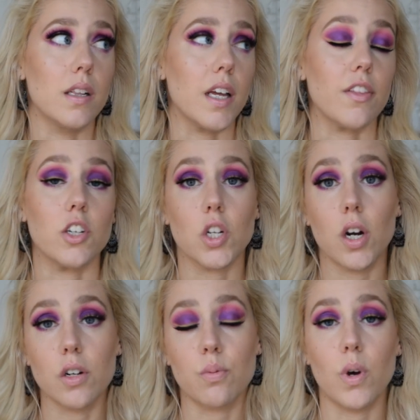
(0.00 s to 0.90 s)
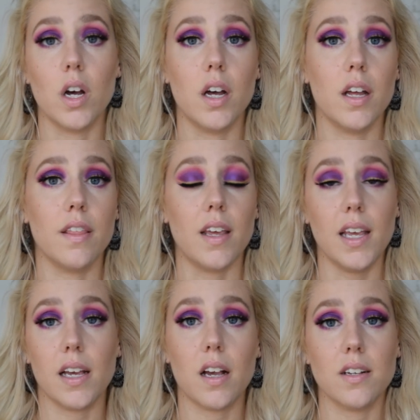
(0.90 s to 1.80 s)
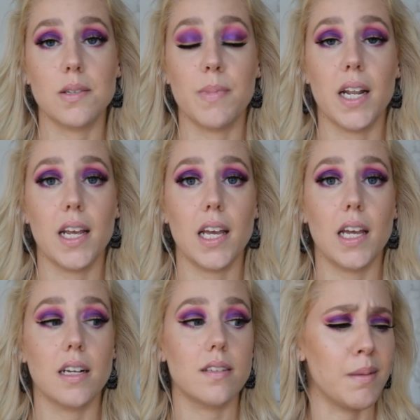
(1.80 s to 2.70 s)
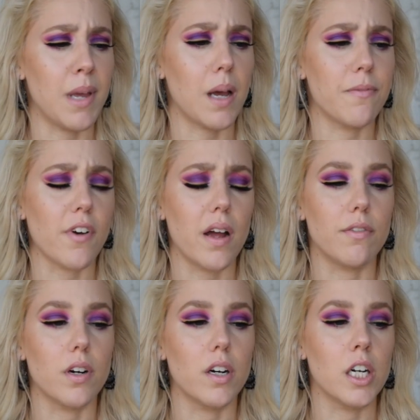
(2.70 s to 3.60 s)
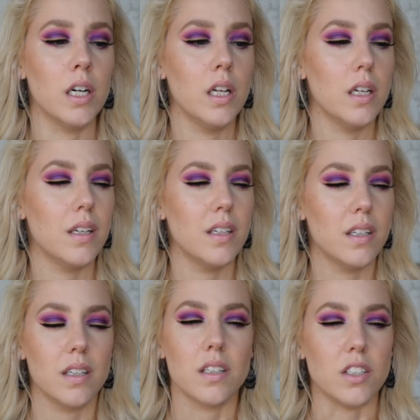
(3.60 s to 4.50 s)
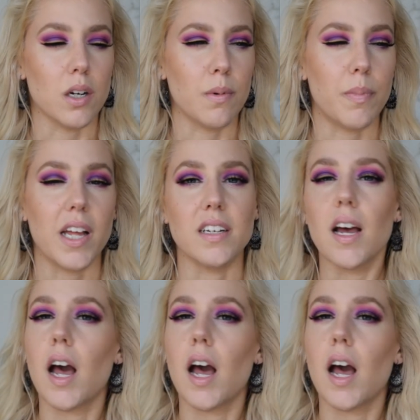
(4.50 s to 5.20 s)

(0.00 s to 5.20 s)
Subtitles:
like the Tarte one, the It Cosmetics, Makeup Forever, Dermablend, a